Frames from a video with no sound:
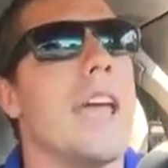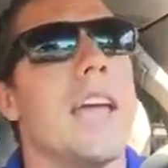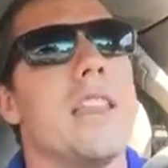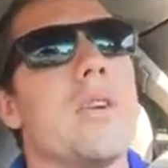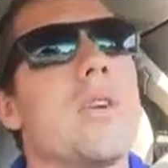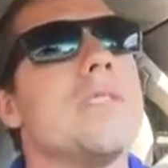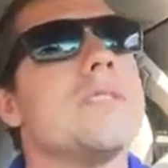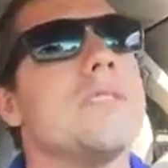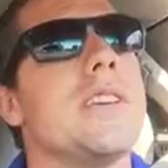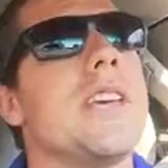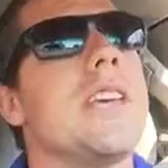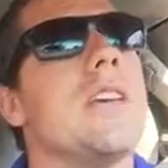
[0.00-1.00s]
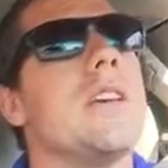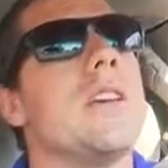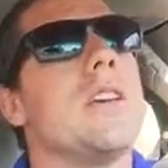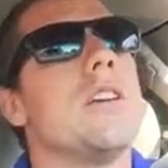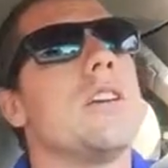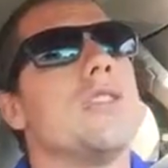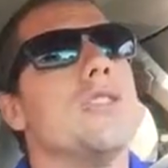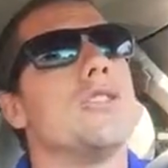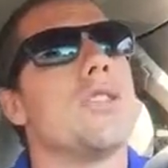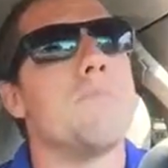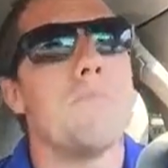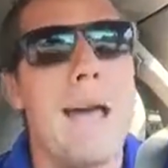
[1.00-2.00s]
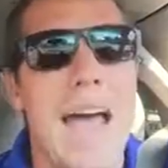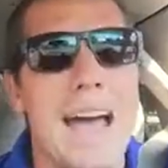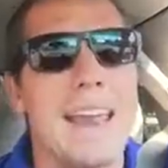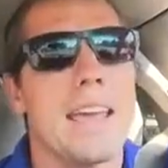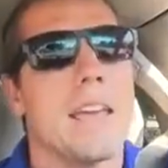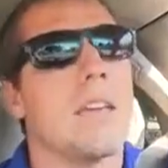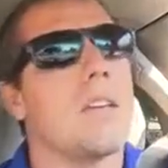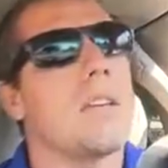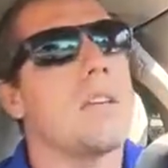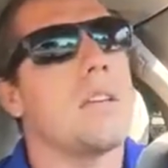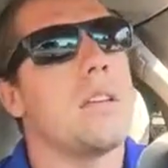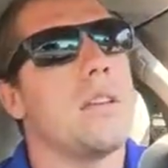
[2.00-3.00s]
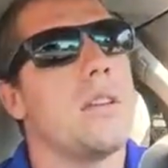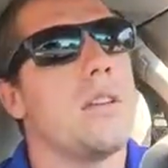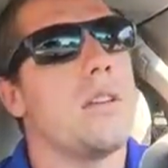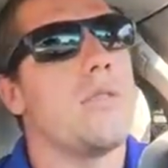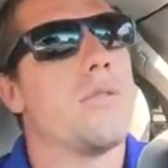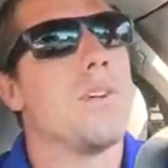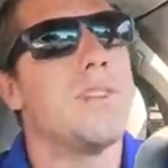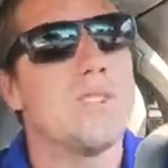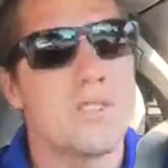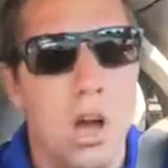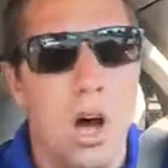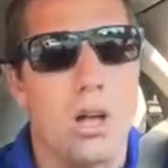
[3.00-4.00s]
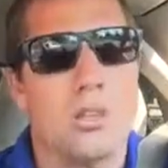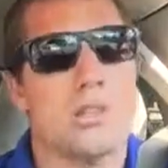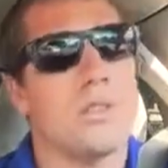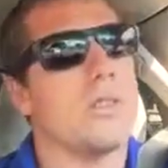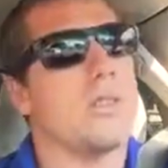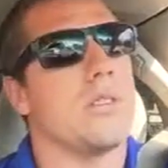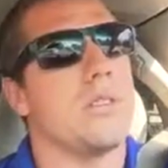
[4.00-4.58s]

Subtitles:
and you can see dramatic results